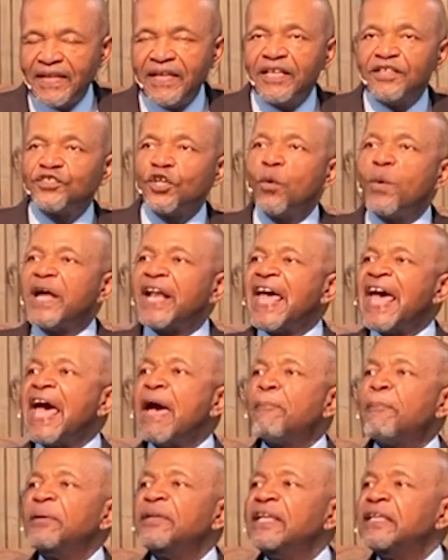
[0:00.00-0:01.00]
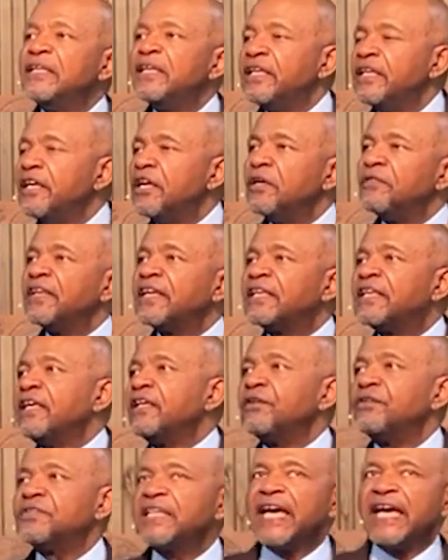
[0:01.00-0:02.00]
So what happened in the year that
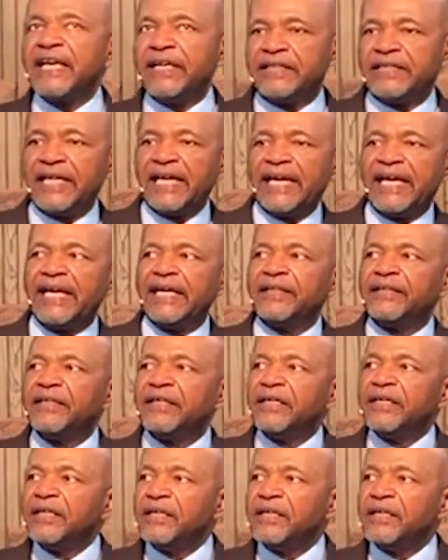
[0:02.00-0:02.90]
King Uzziah died?